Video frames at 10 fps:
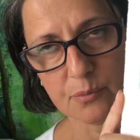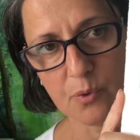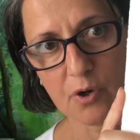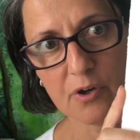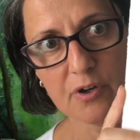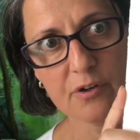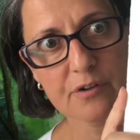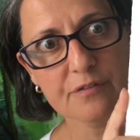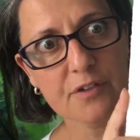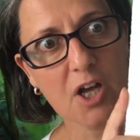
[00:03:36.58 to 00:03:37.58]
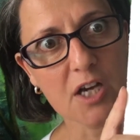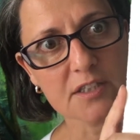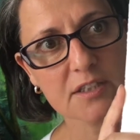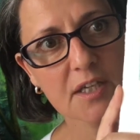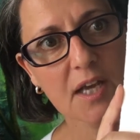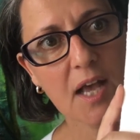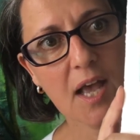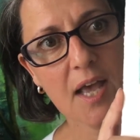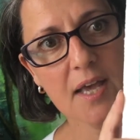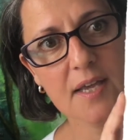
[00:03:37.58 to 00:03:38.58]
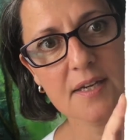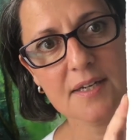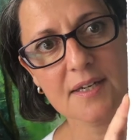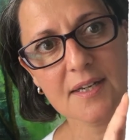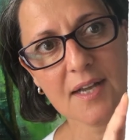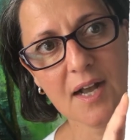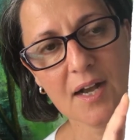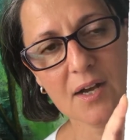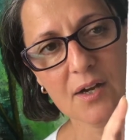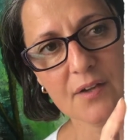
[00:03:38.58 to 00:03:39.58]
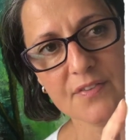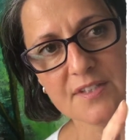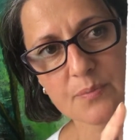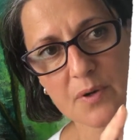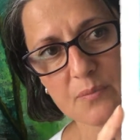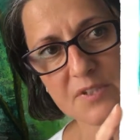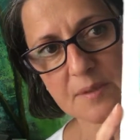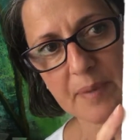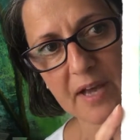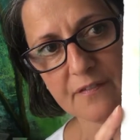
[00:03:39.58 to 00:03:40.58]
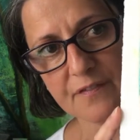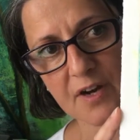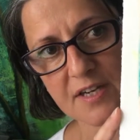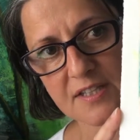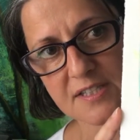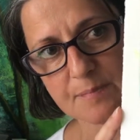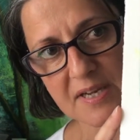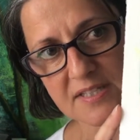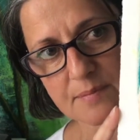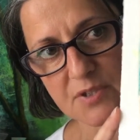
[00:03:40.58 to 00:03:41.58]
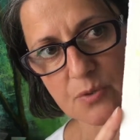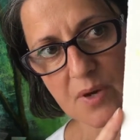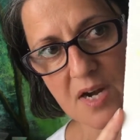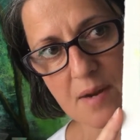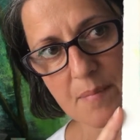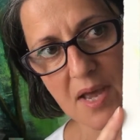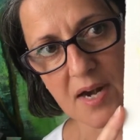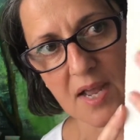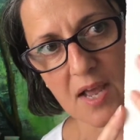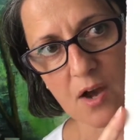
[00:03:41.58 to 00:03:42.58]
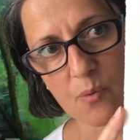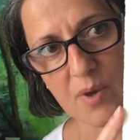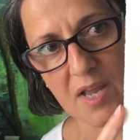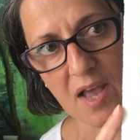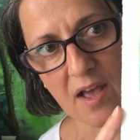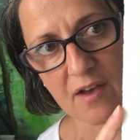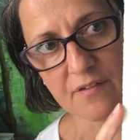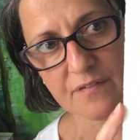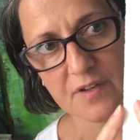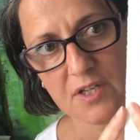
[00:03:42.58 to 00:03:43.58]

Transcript: Warrior of Light. And this one was about finding the space in between, about how we have